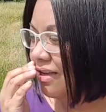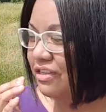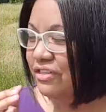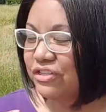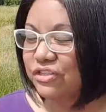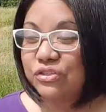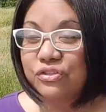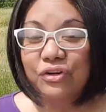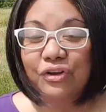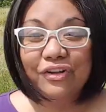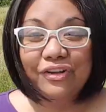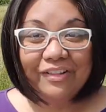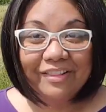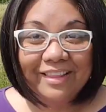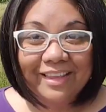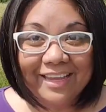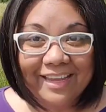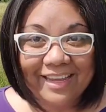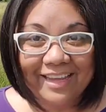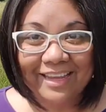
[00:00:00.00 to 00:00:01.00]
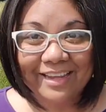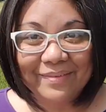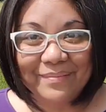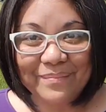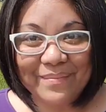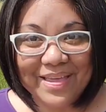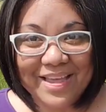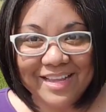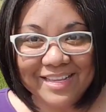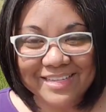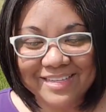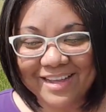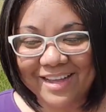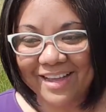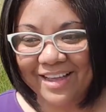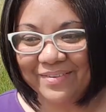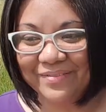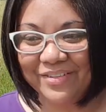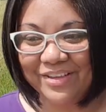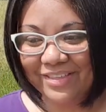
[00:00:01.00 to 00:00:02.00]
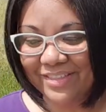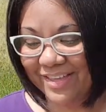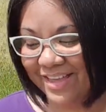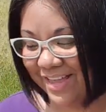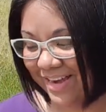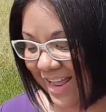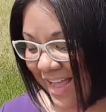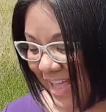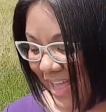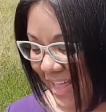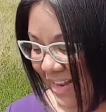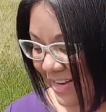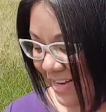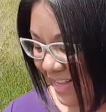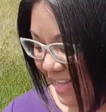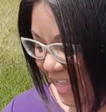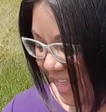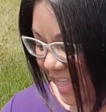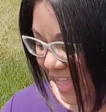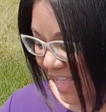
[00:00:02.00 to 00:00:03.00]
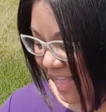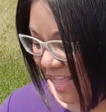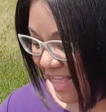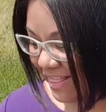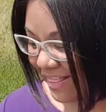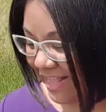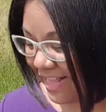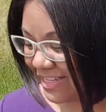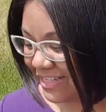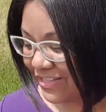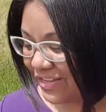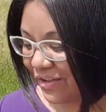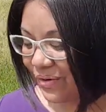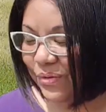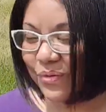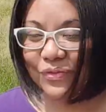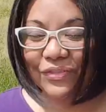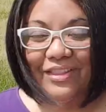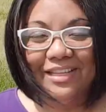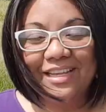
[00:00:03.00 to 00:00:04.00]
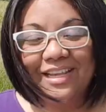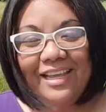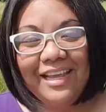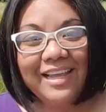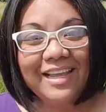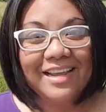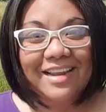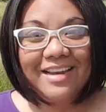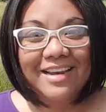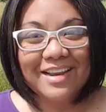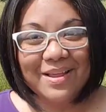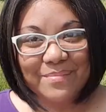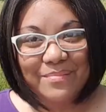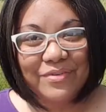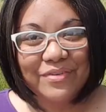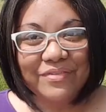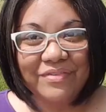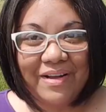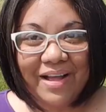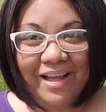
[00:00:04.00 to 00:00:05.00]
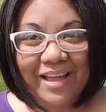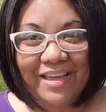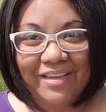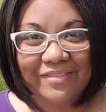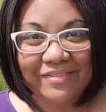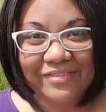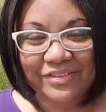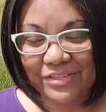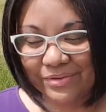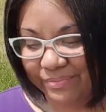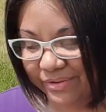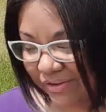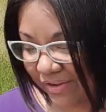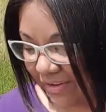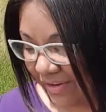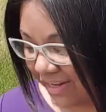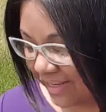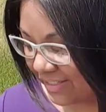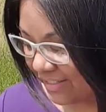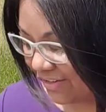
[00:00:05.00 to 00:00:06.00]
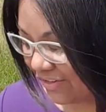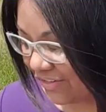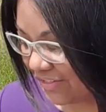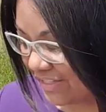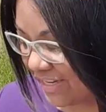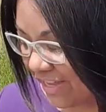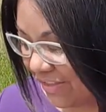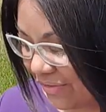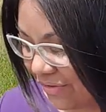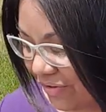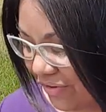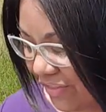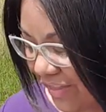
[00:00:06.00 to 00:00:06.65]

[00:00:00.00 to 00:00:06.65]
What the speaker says: struggling big time with it, and it's not only number 5, to be honest. There's other